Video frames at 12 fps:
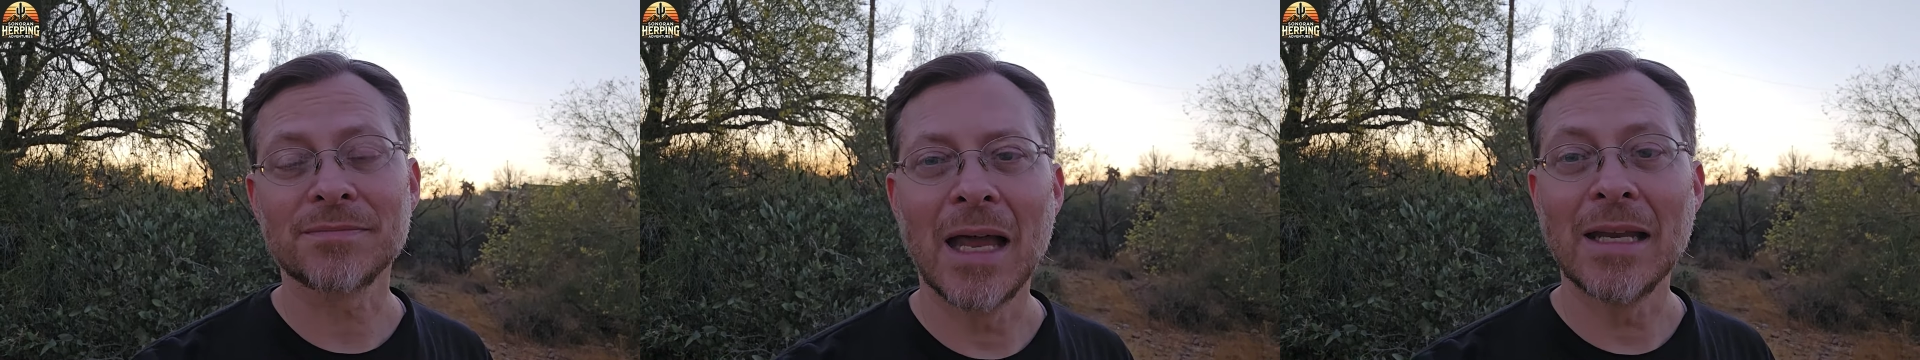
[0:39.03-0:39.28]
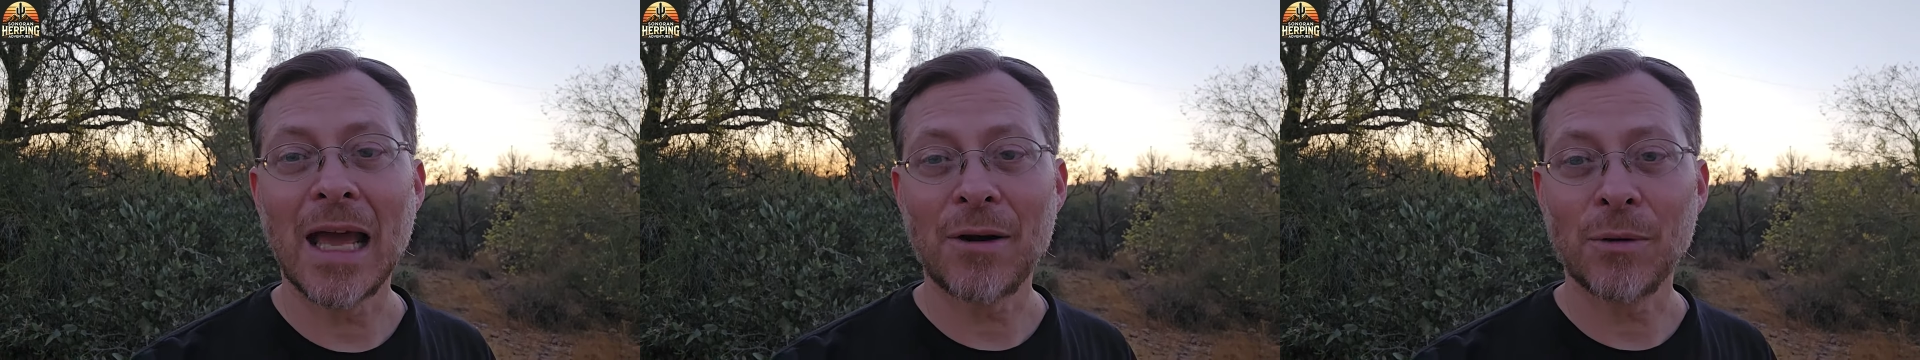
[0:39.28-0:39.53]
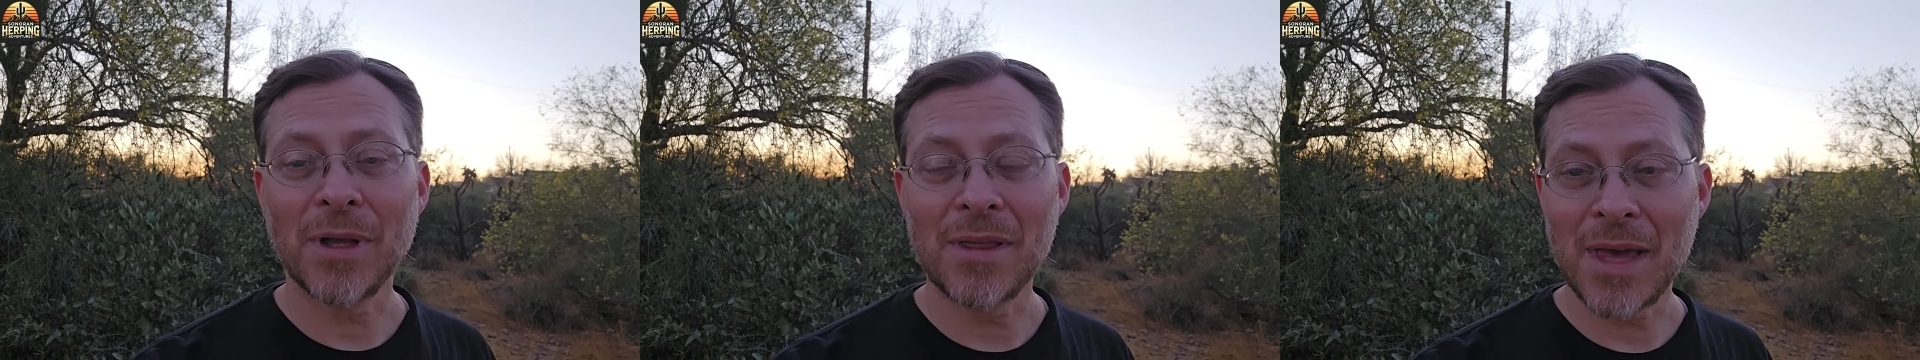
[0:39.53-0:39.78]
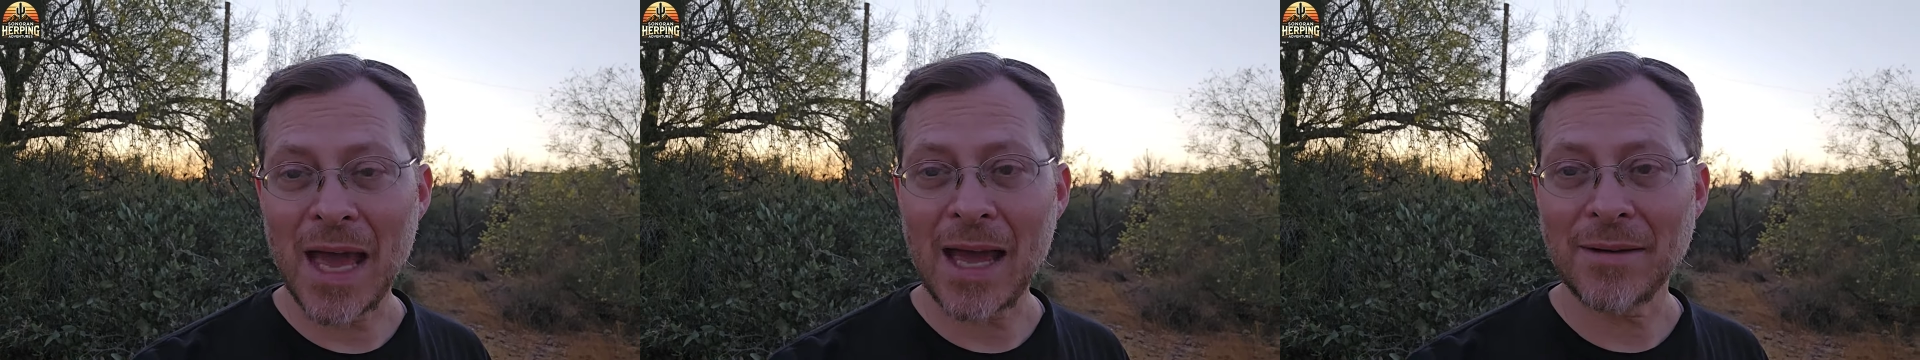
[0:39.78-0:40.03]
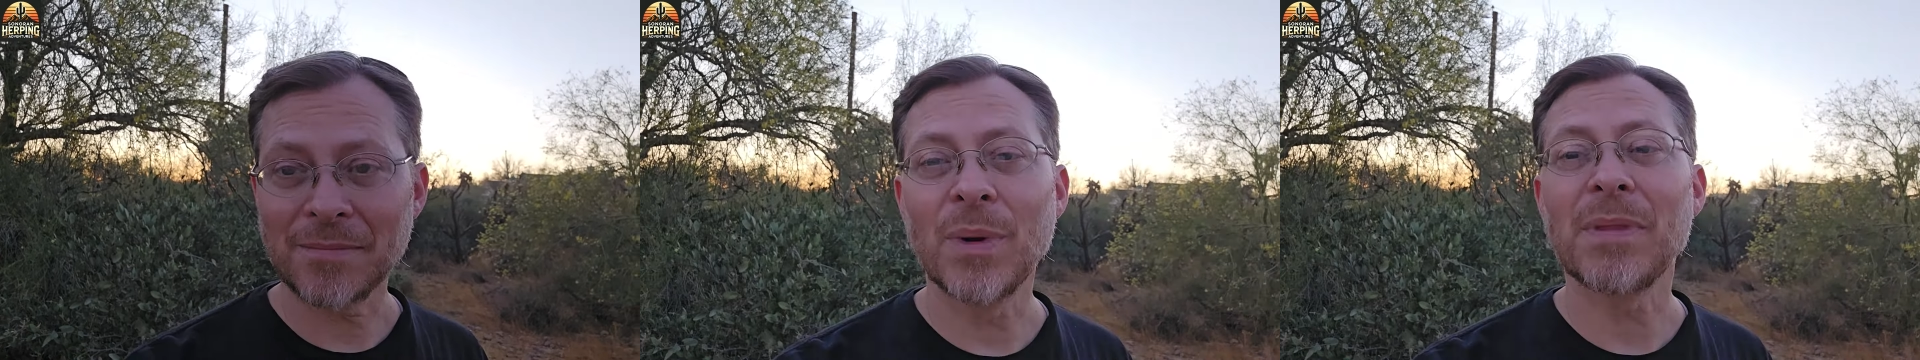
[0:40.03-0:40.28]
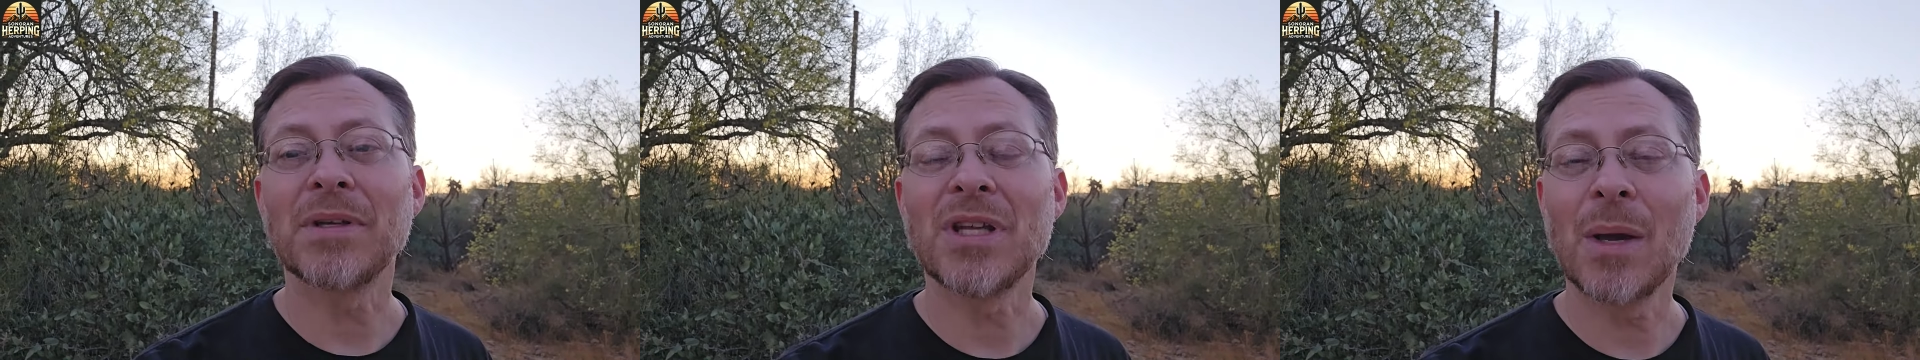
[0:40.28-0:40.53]
And not only that,
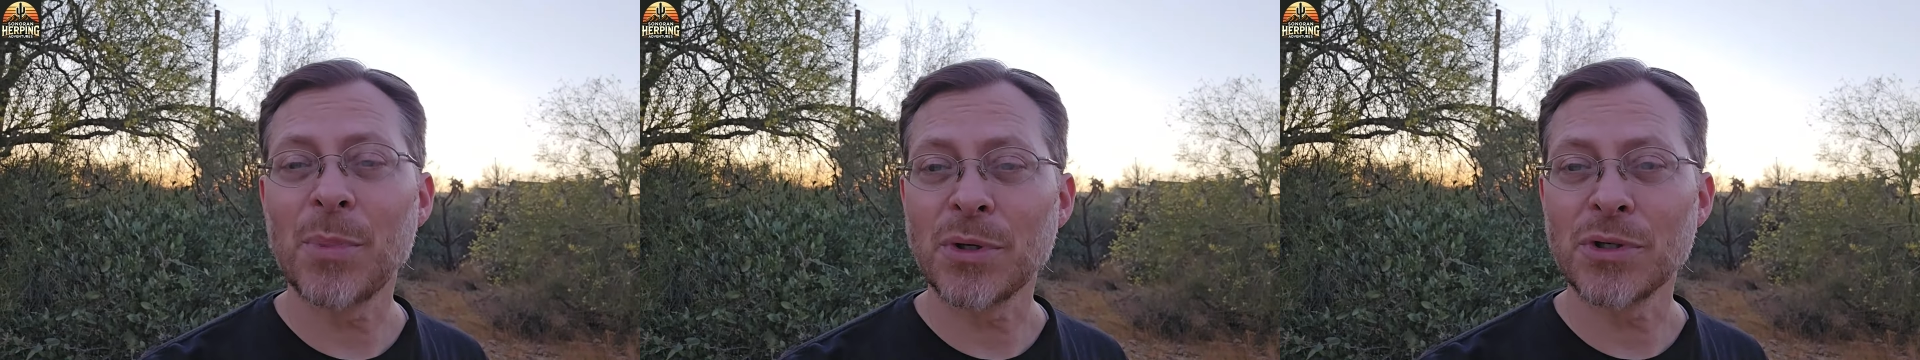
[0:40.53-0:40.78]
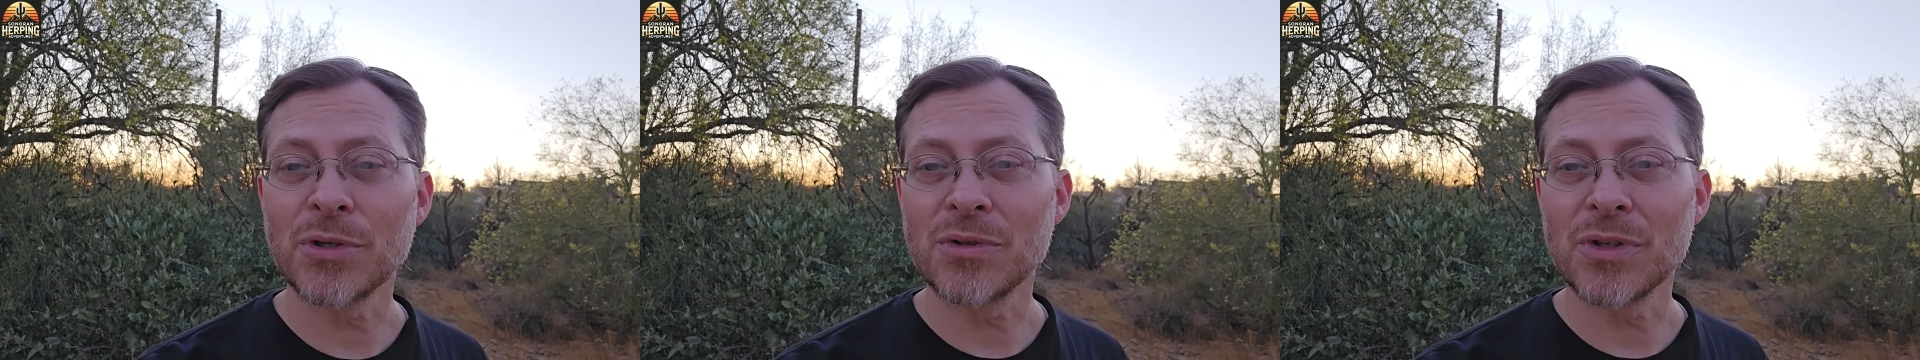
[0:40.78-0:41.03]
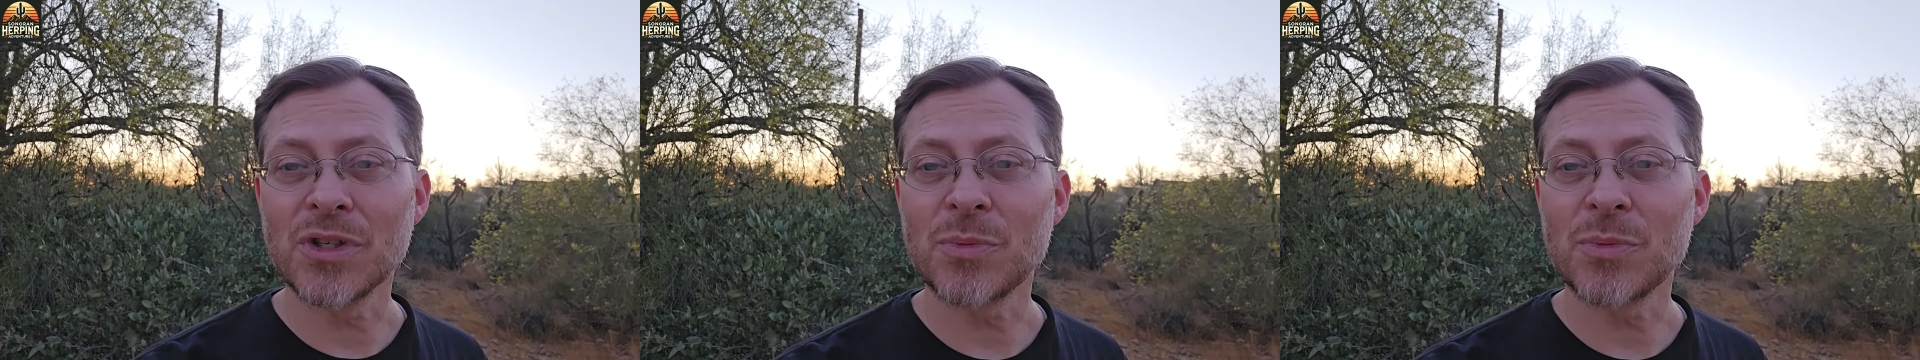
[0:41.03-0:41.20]
but the temperatures this